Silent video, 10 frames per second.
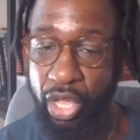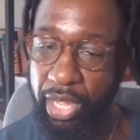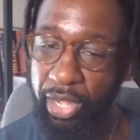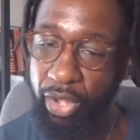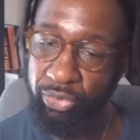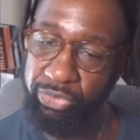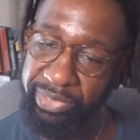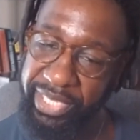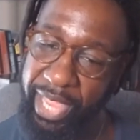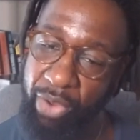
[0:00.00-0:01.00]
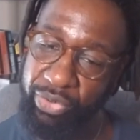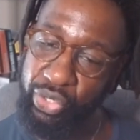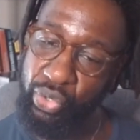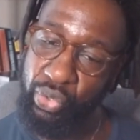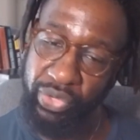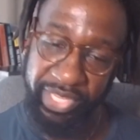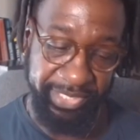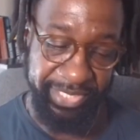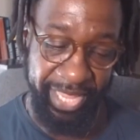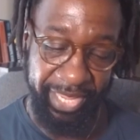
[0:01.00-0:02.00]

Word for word: Uh, ultimately, our goal is